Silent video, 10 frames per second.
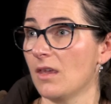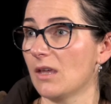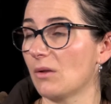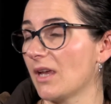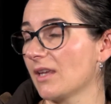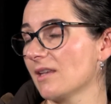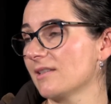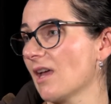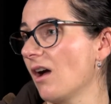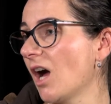Yeah, well, I guess
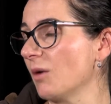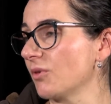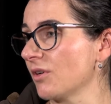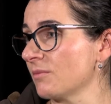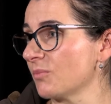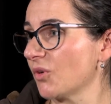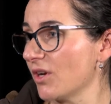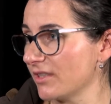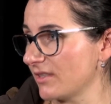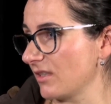that high
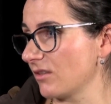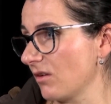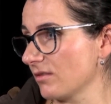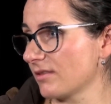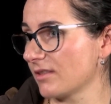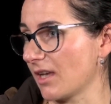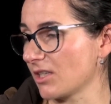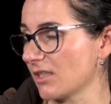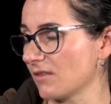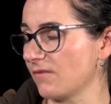processing costs
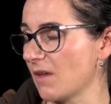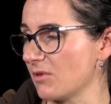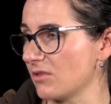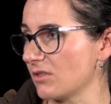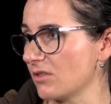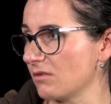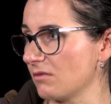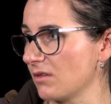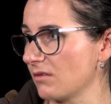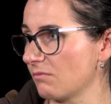actually has a fair bit to do
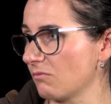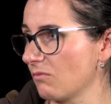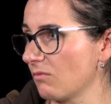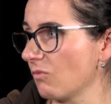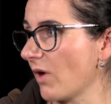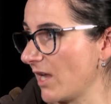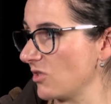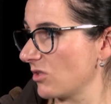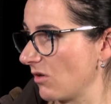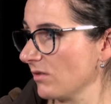with
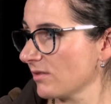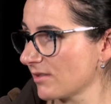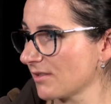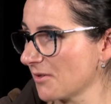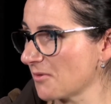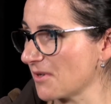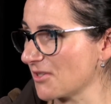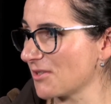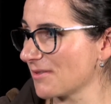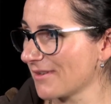wage costs,
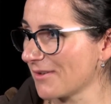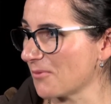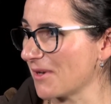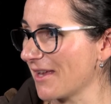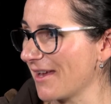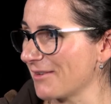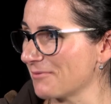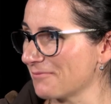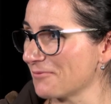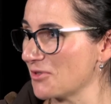which we
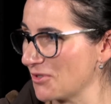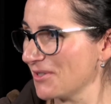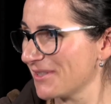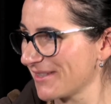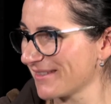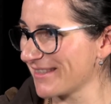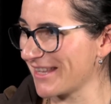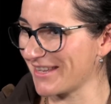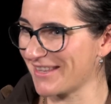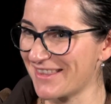can't reduce.
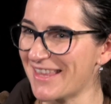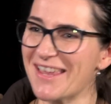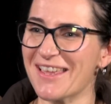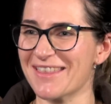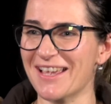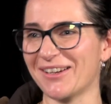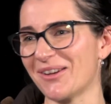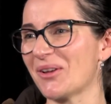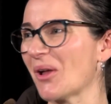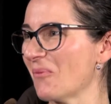They can
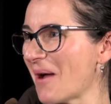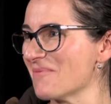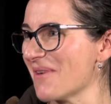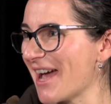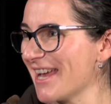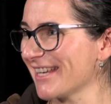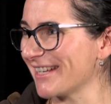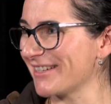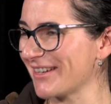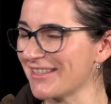only go one way,
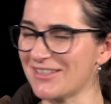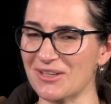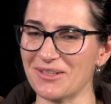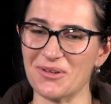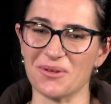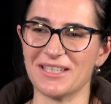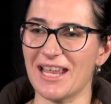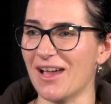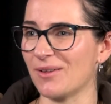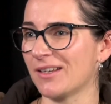and it's generally not
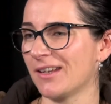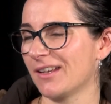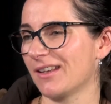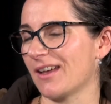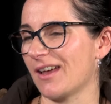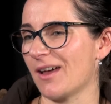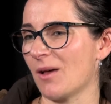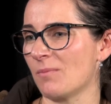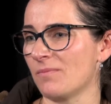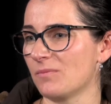down.
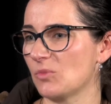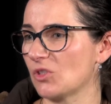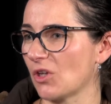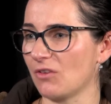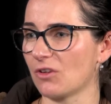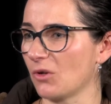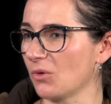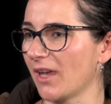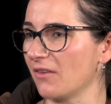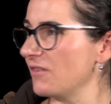So you've got to
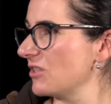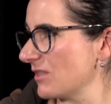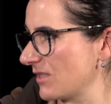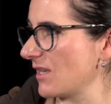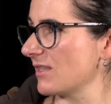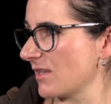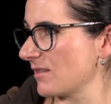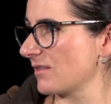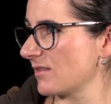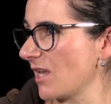look at efficiencies,
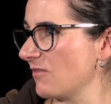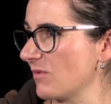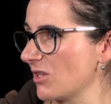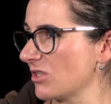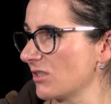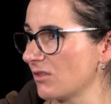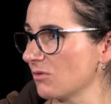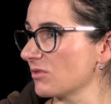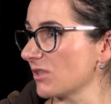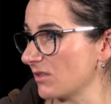as Steve mentioned, and
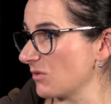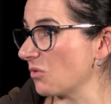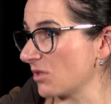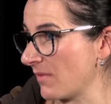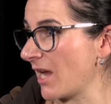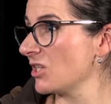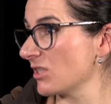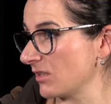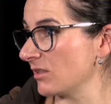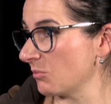also there's
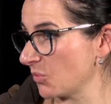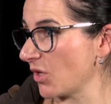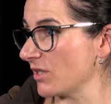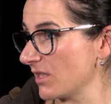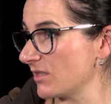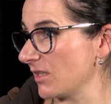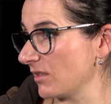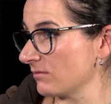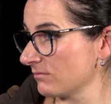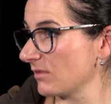automation in the
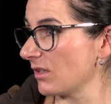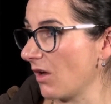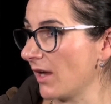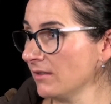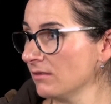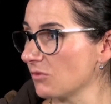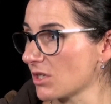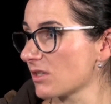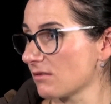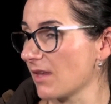processing line,
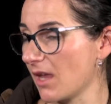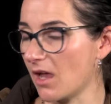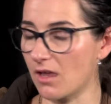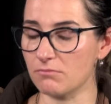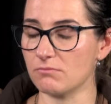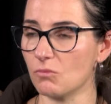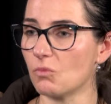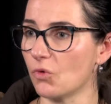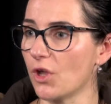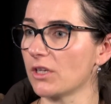which they are
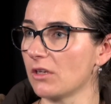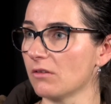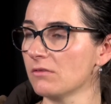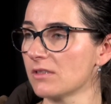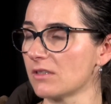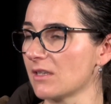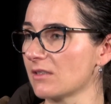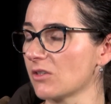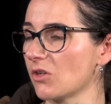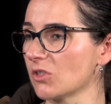working on. So
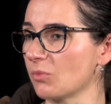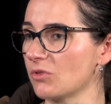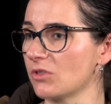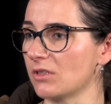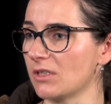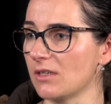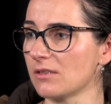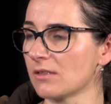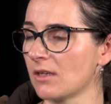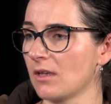there's those
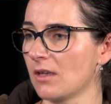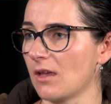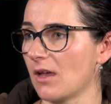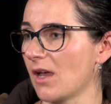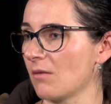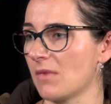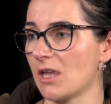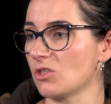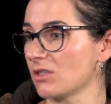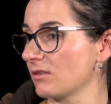opportunities,
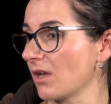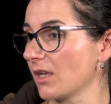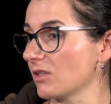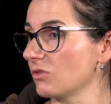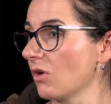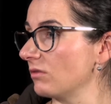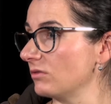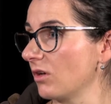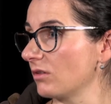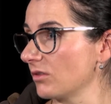and just I guess
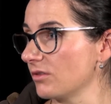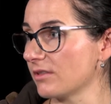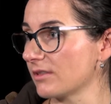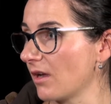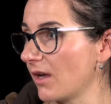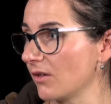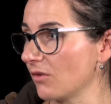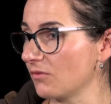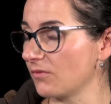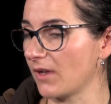not lose sight
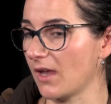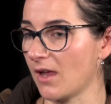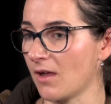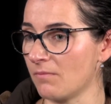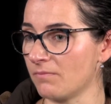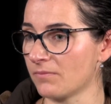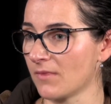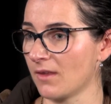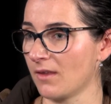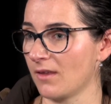of
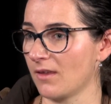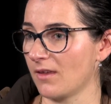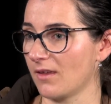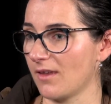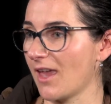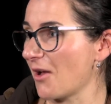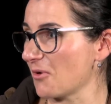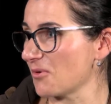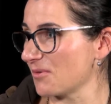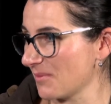how
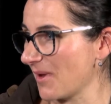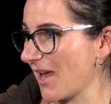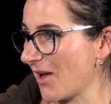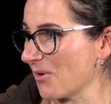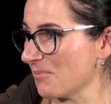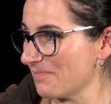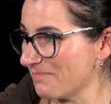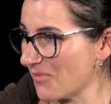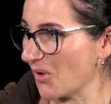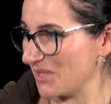good our
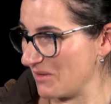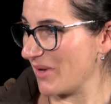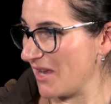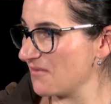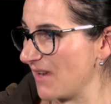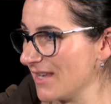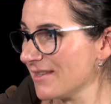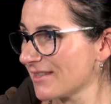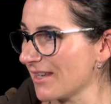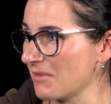Aussie beef
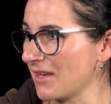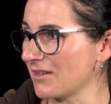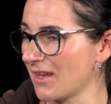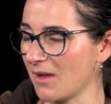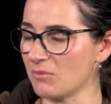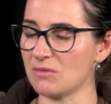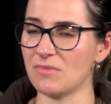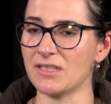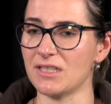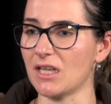is. I mean,
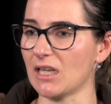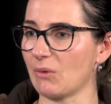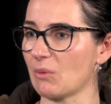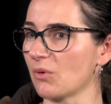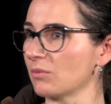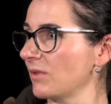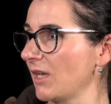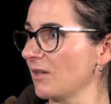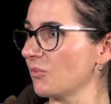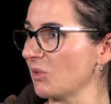domestically we're
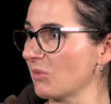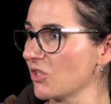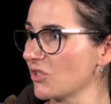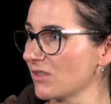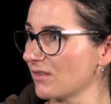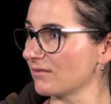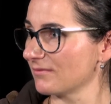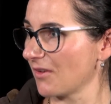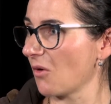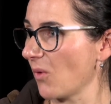probably pretty much
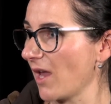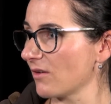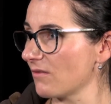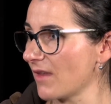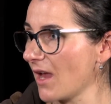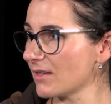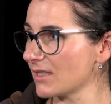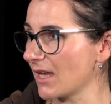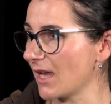aware of that.